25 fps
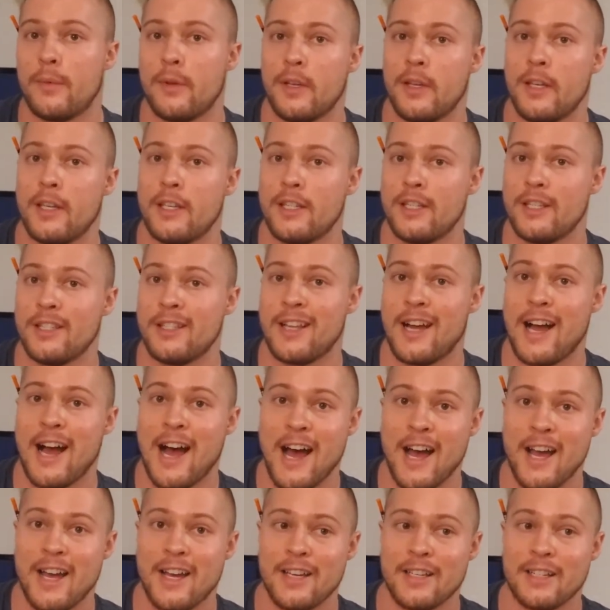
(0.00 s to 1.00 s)
is the
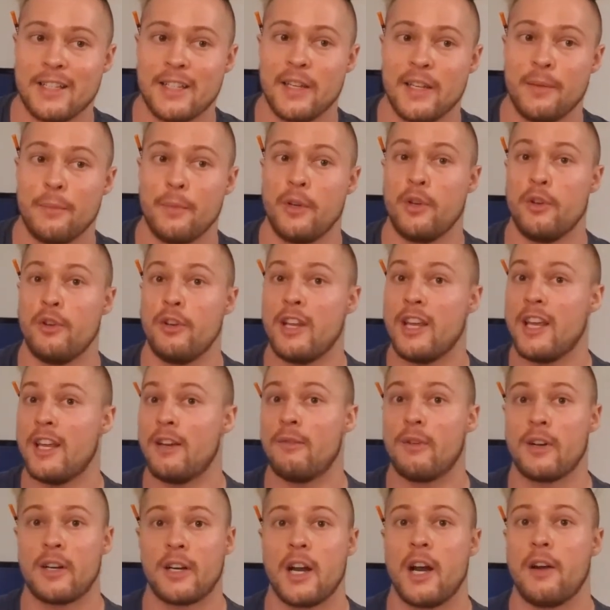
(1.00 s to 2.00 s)
highest and when you need
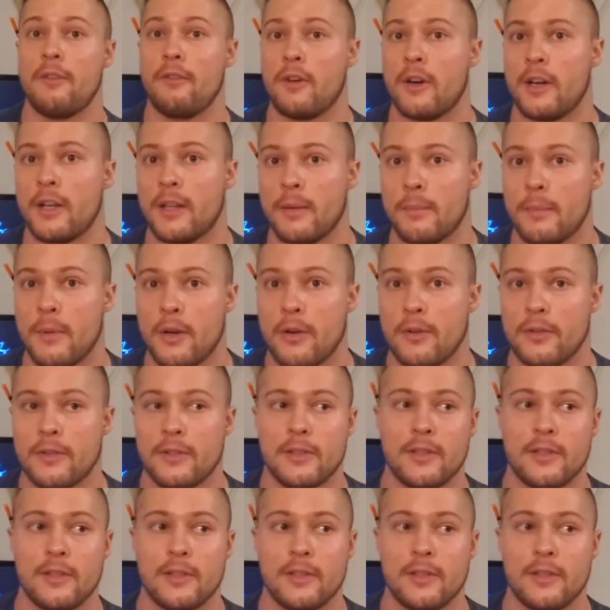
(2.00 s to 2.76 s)
recovery the most.